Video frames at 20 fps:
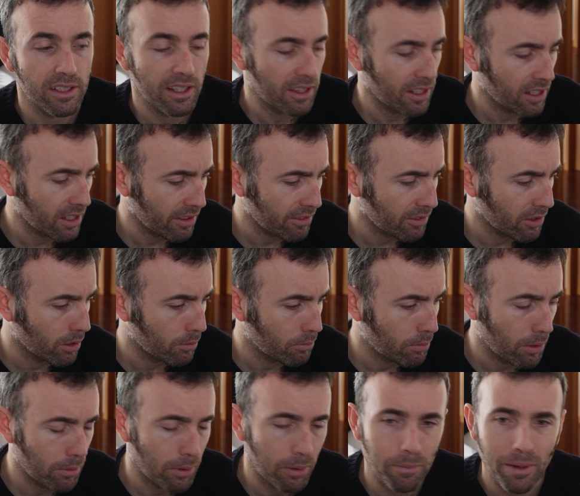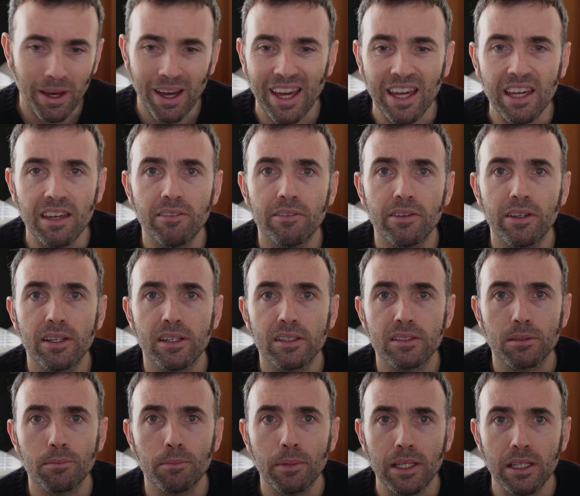I think I've got probably about 8
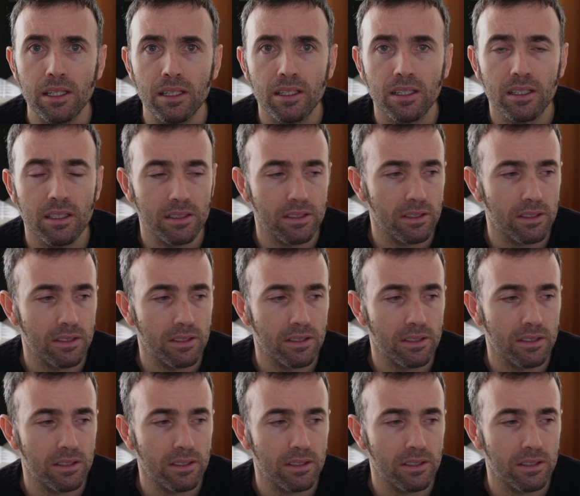videos to make.